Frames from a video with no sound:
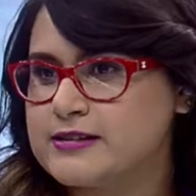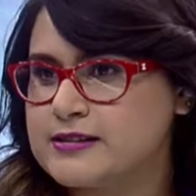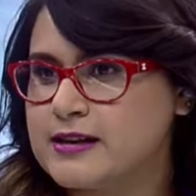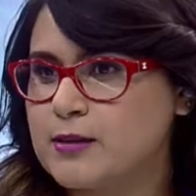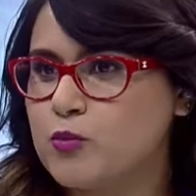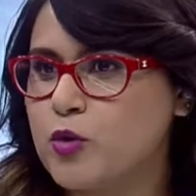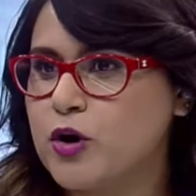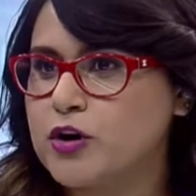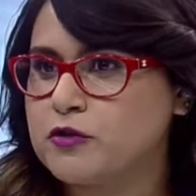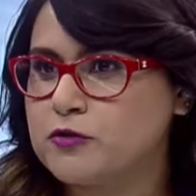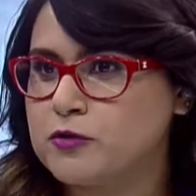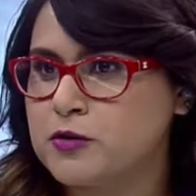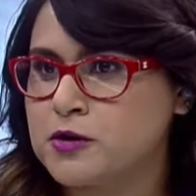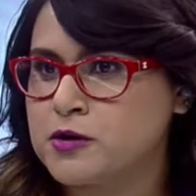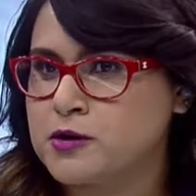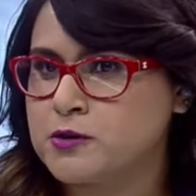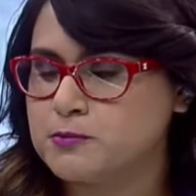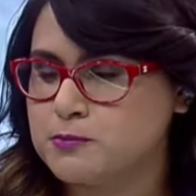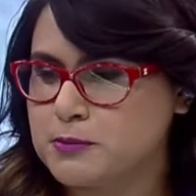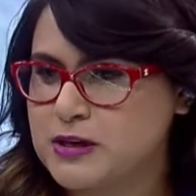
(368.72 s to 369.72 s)
somewhat of a
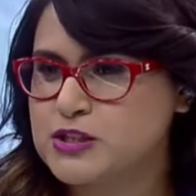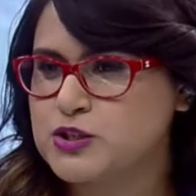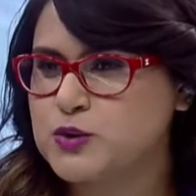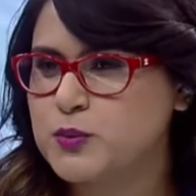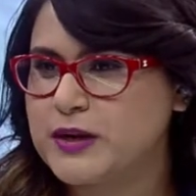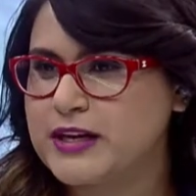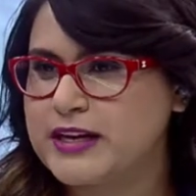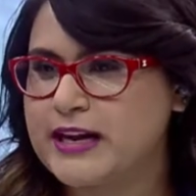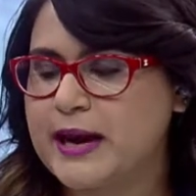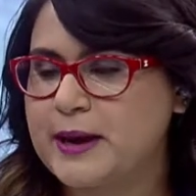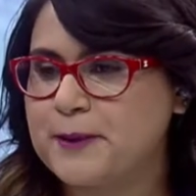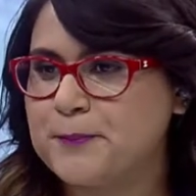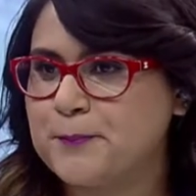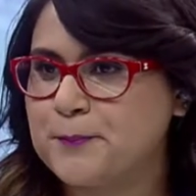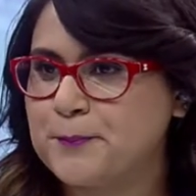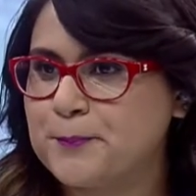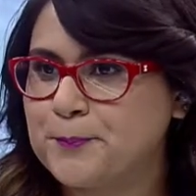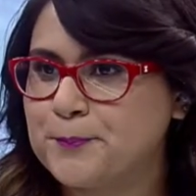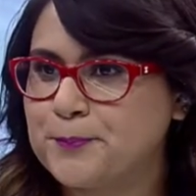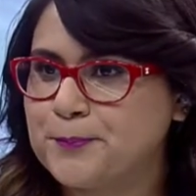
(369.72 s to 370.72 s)
must-win game.
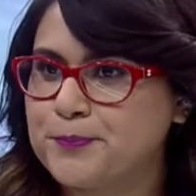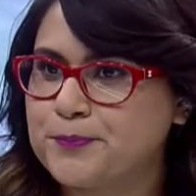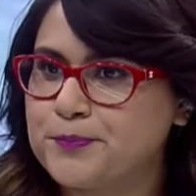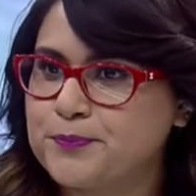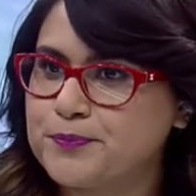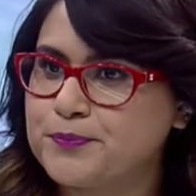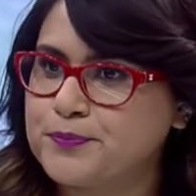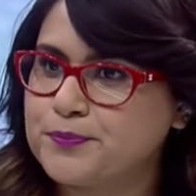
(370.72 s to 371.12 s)
Yeah, well,